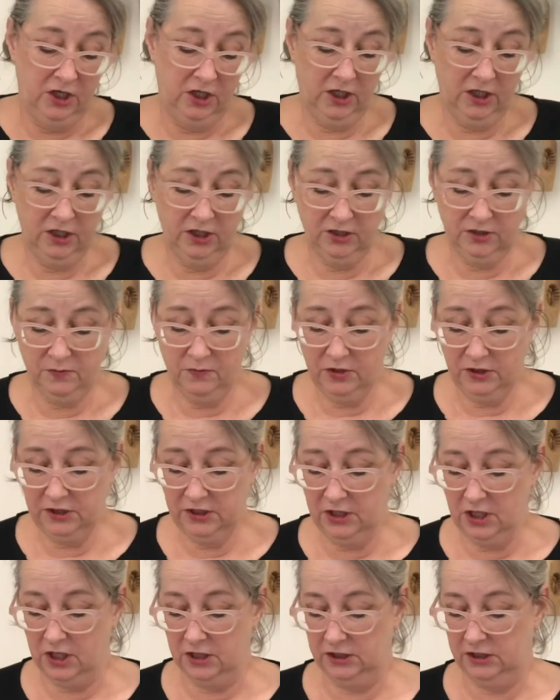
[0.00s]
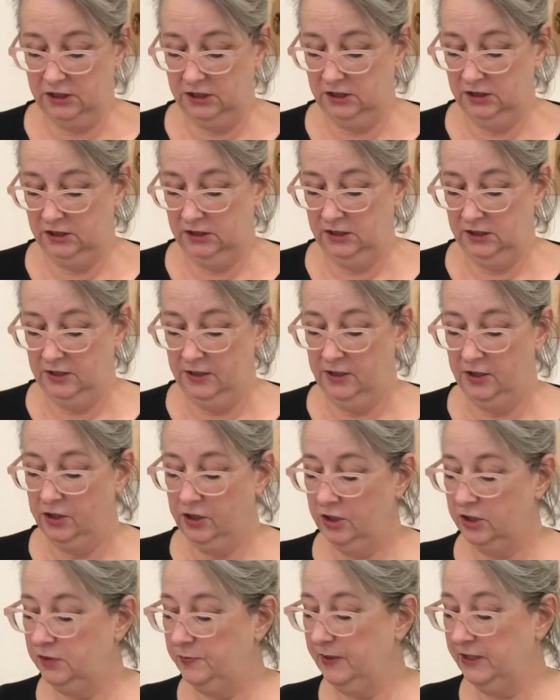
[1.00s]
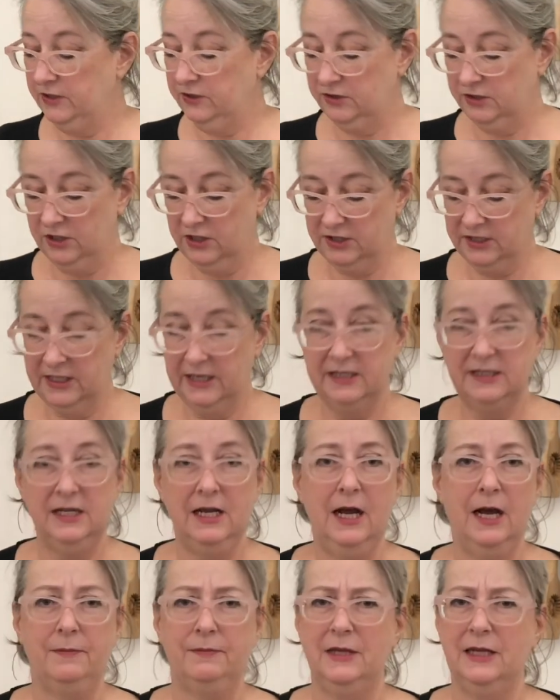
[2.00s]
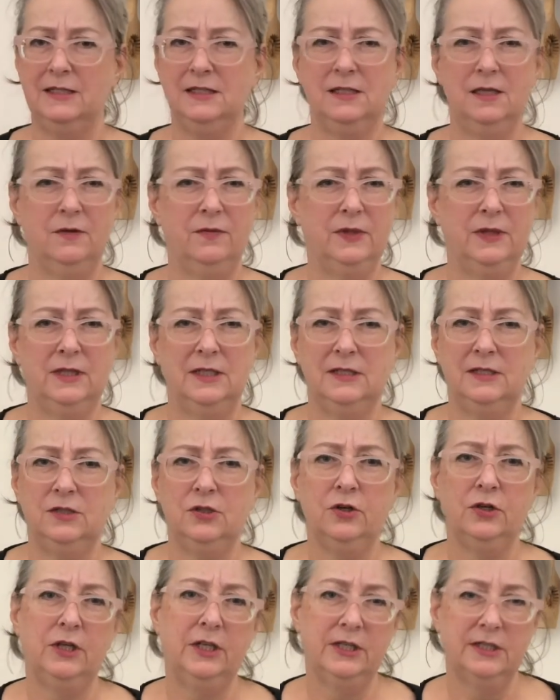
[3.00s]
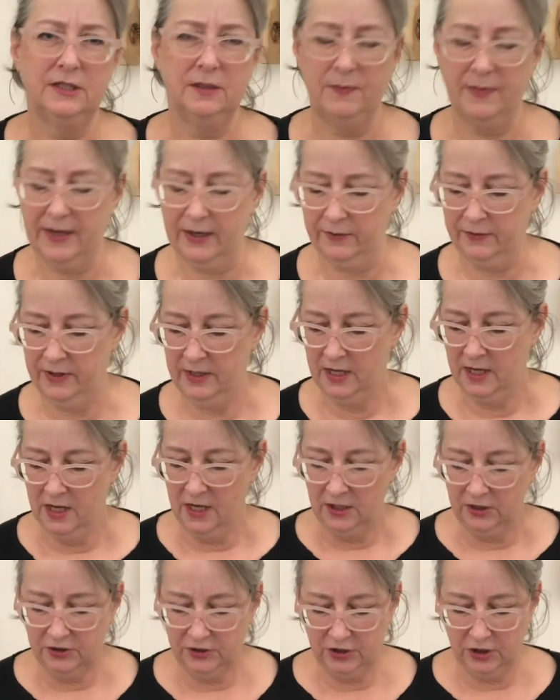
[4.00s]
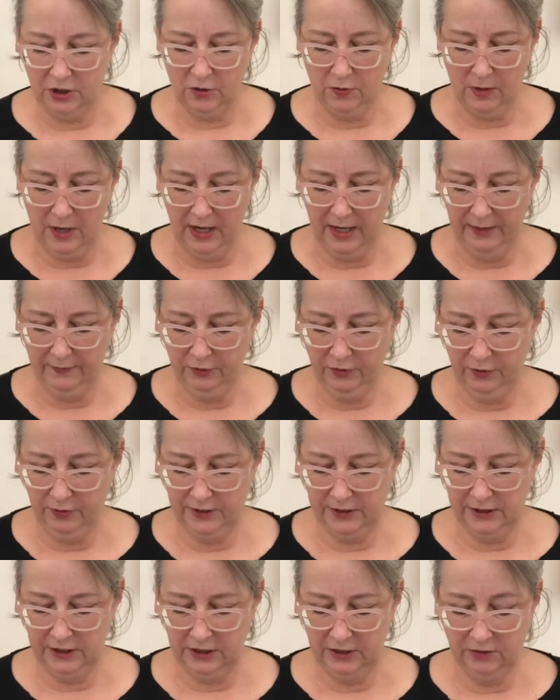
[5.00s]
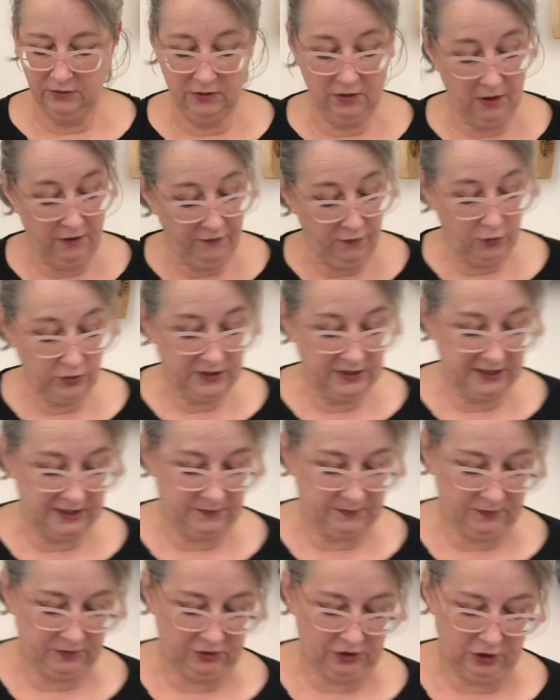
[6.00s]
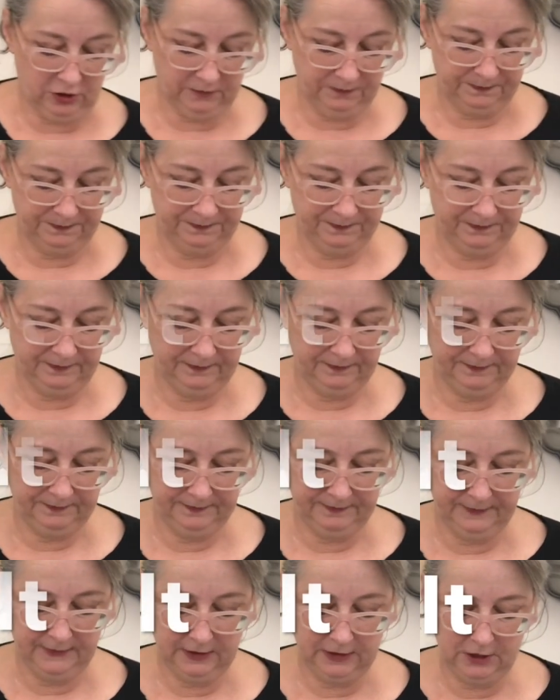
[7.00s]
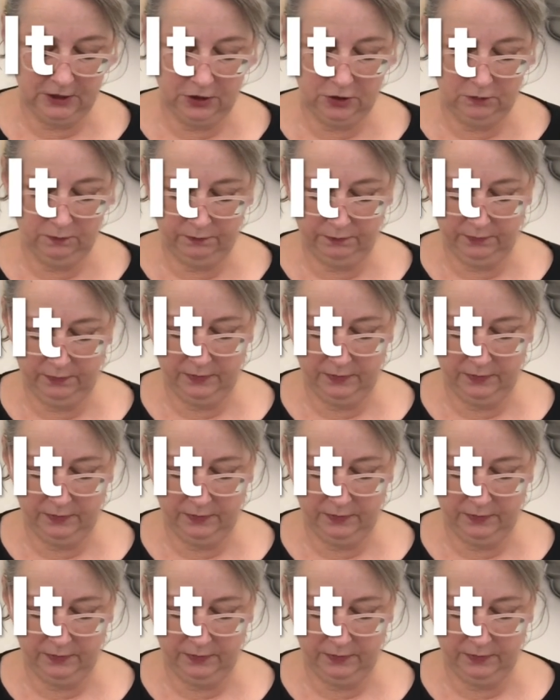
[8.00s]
You're gonna use more salt. You're gonna sprinkle salt on top. That's not what this cookie is about. So I'm going to use a 4 teaspoon salt. 2.